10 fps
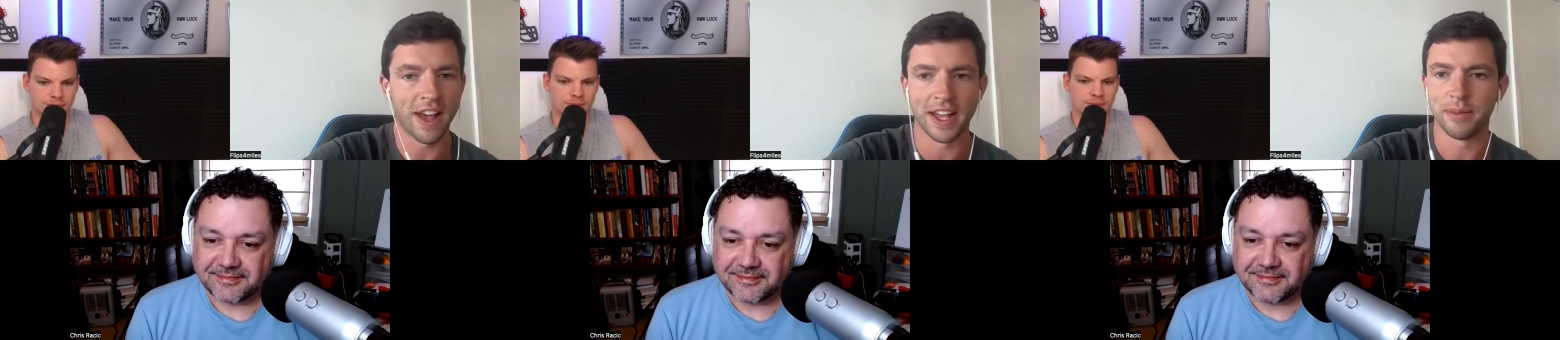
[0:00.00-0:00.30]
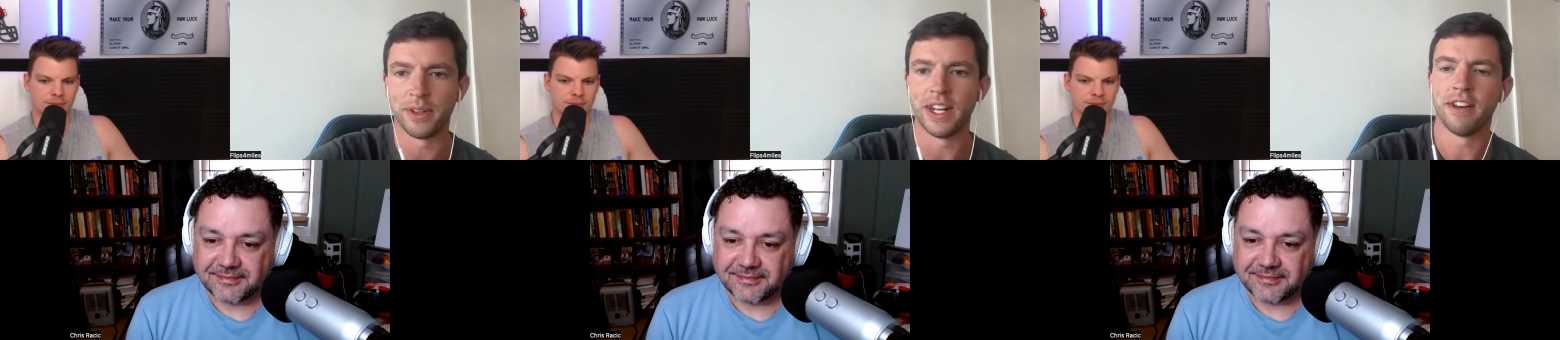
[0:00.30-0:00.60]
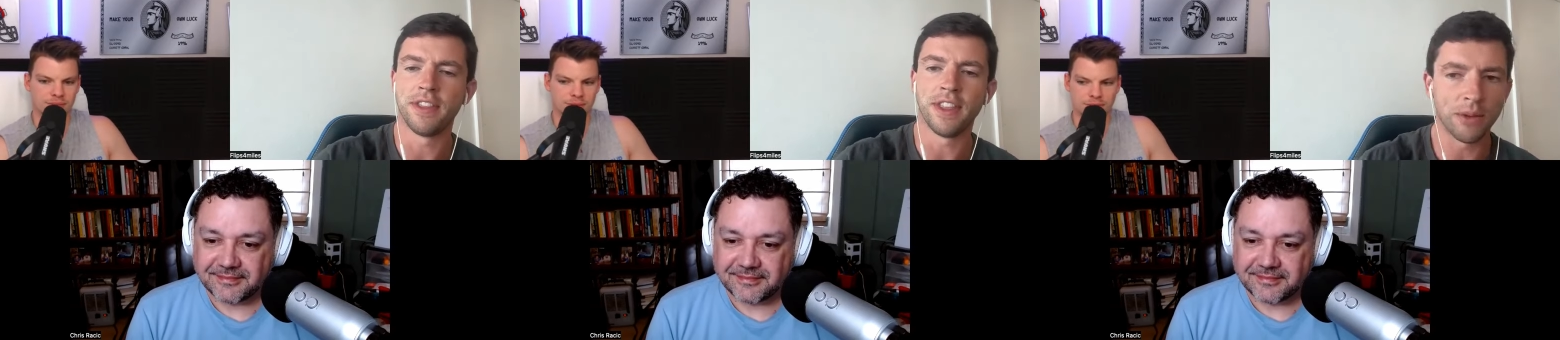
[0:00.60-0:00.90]
Speaker 1: valuable and
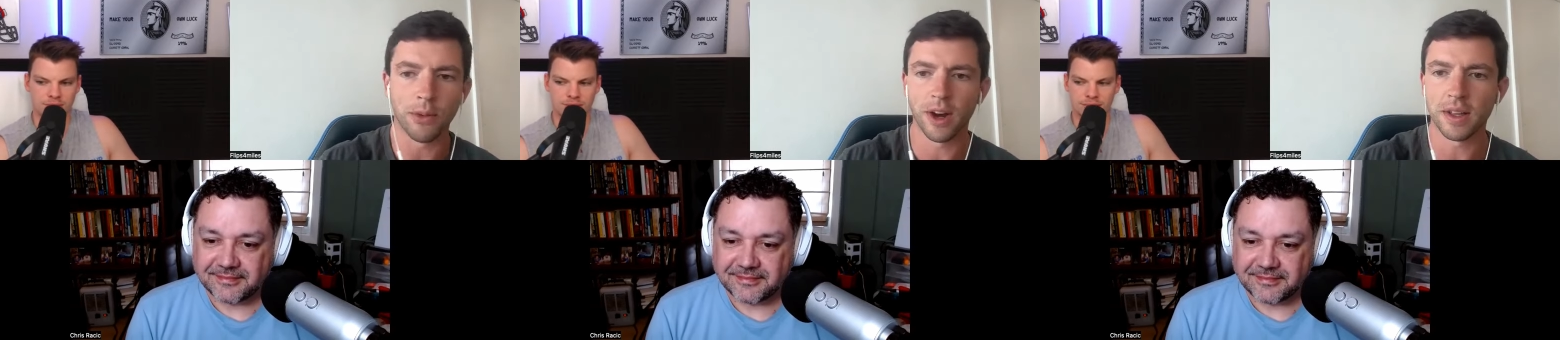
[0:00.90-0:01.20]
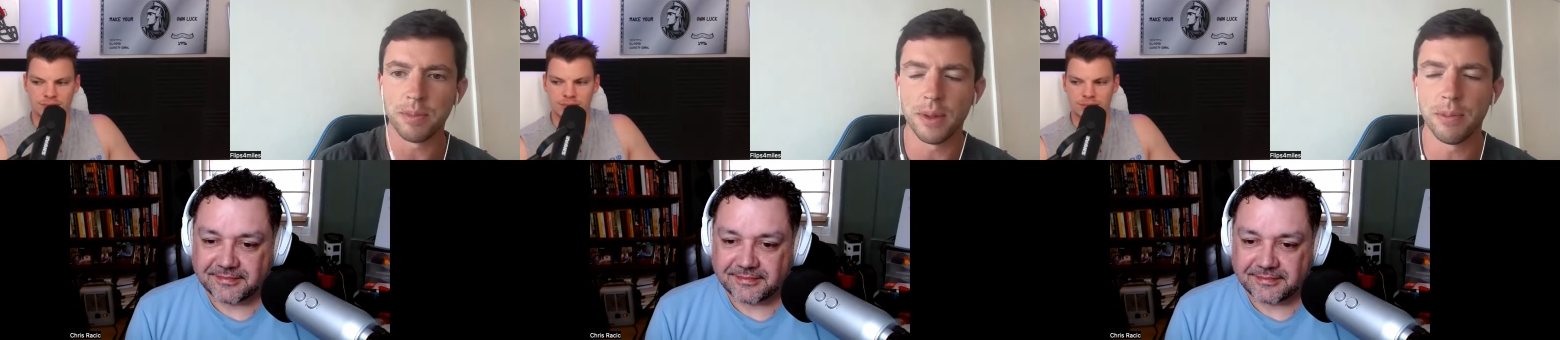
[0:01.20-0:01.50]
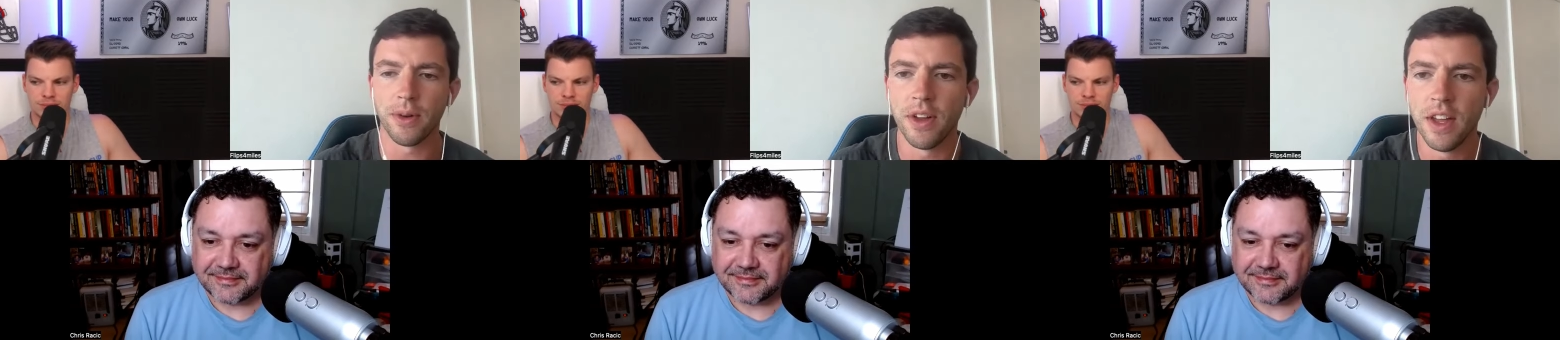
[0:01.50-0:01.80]
everything. And where can
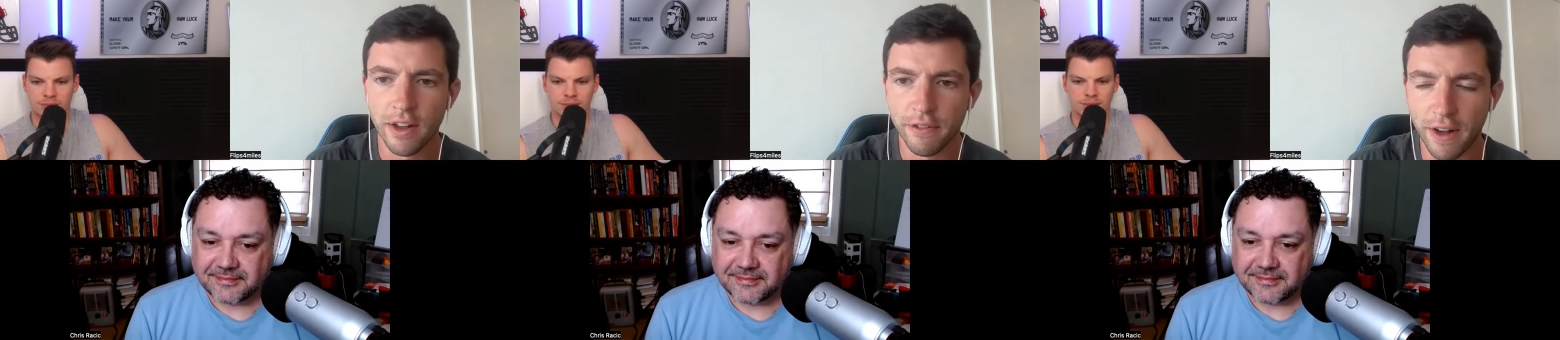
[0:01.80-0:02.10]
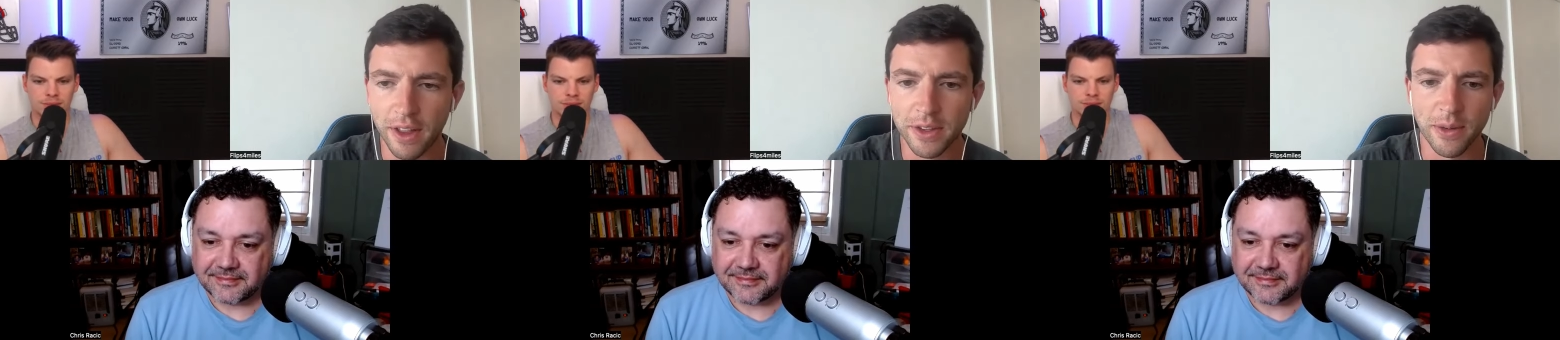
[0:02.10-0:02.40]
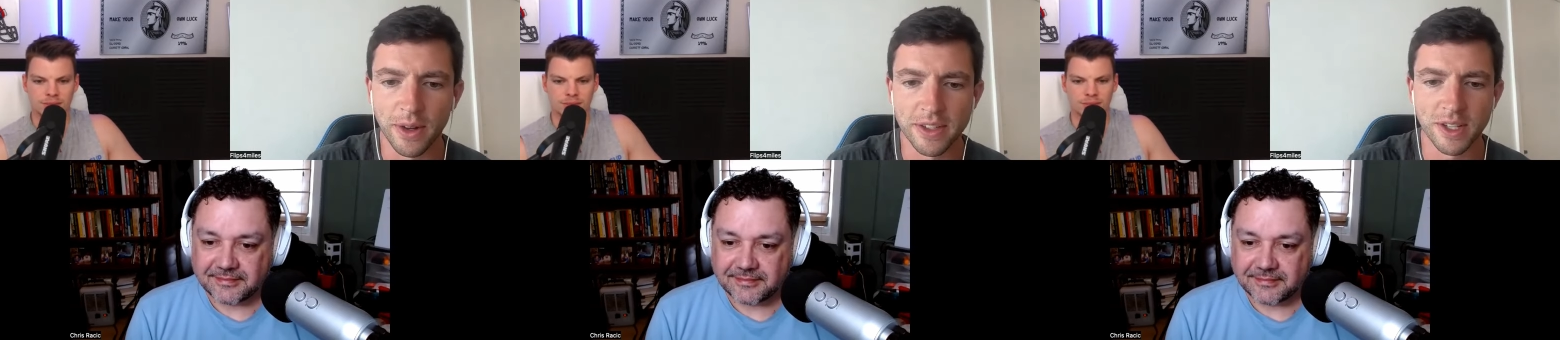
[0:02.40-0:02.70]
people follow you
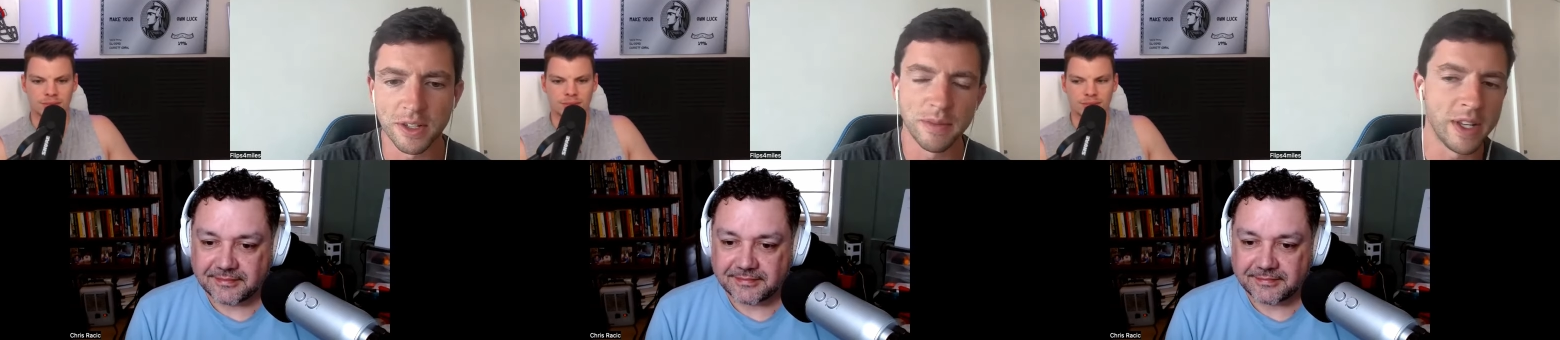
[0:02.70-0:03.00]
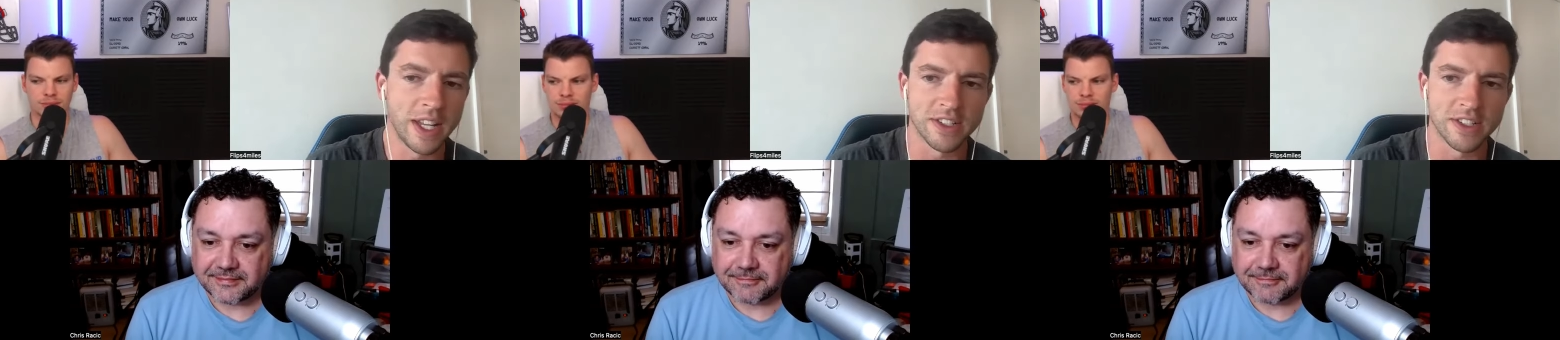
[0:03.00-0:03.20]
on social media and